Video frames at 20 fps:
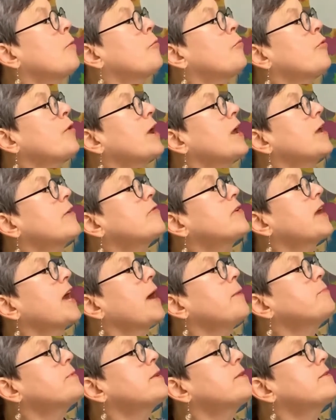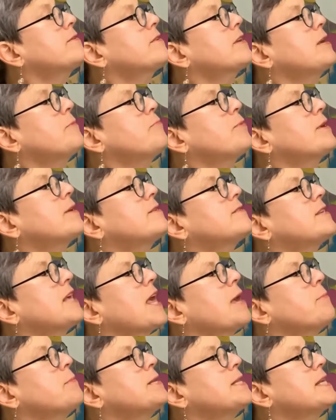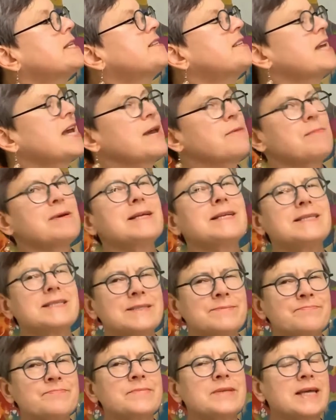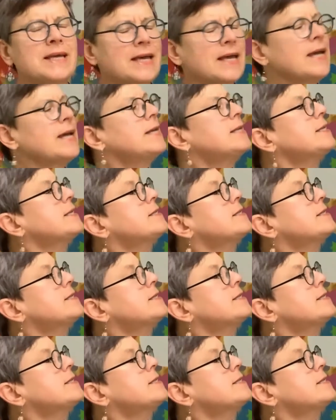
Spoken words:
Brave Captain Skip examined the damage and